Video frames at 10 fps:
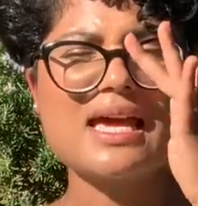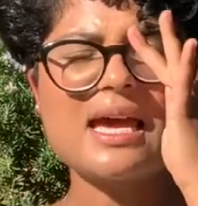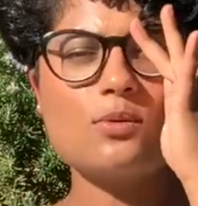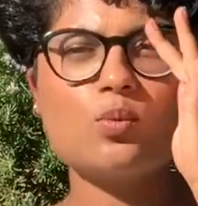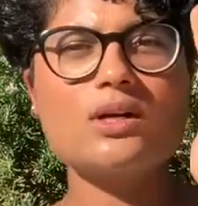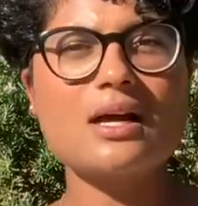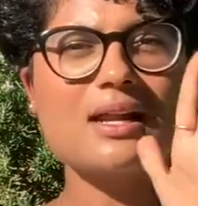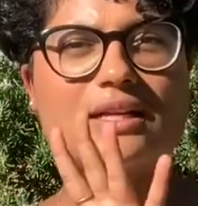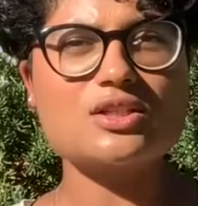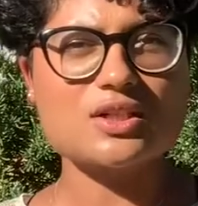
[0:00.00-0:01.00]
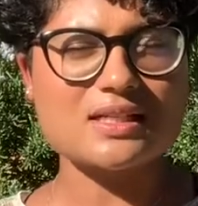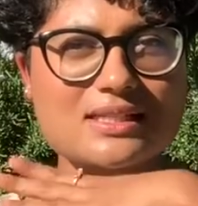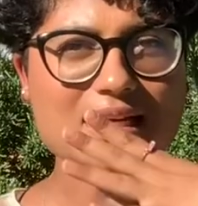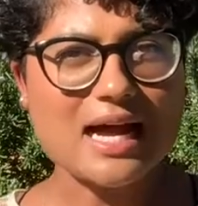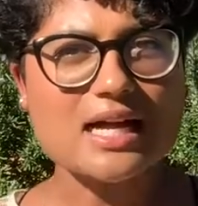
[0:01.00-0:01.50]
and we're not just
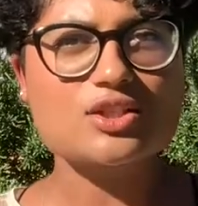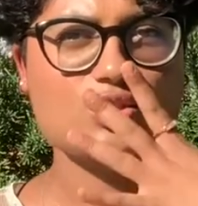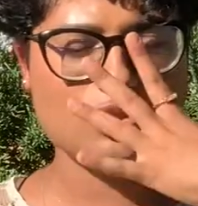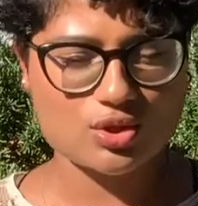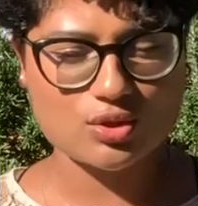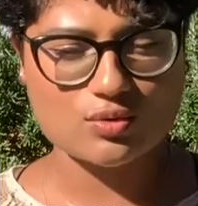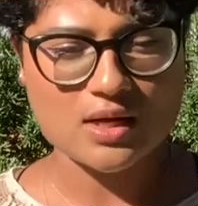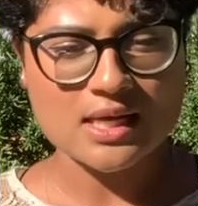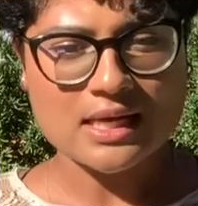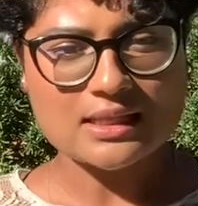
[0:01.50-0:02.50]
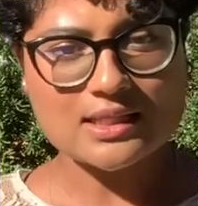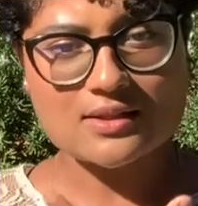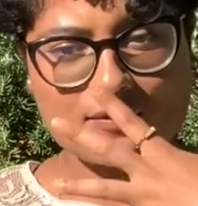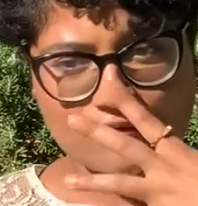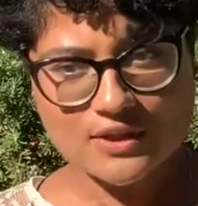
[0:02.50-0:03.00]
attached to
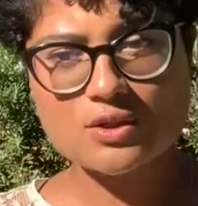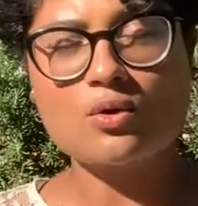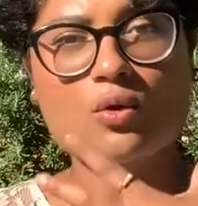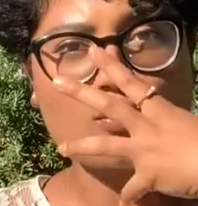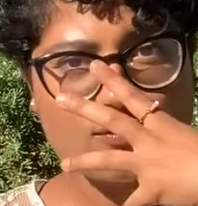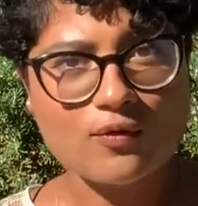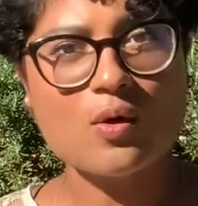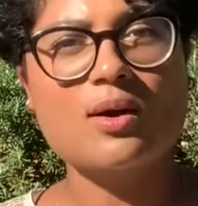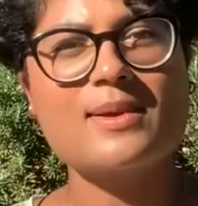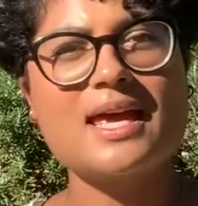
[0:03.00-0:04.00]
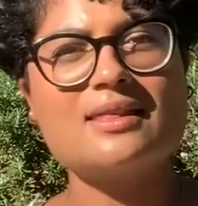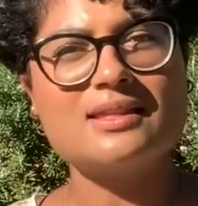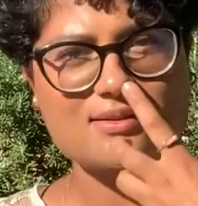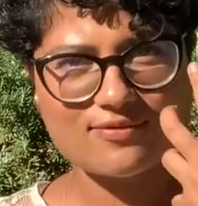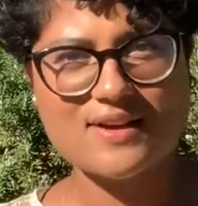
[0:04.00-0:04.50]
this physical form and
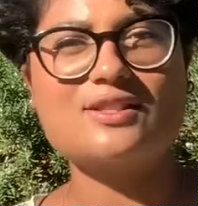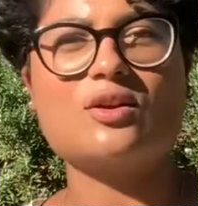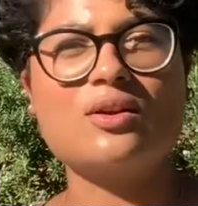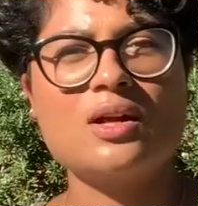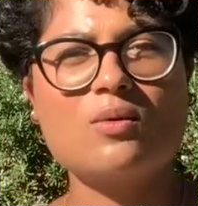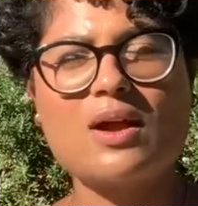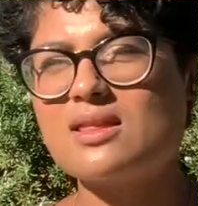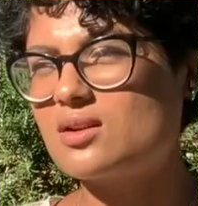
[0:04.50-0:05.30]
this vessel, right?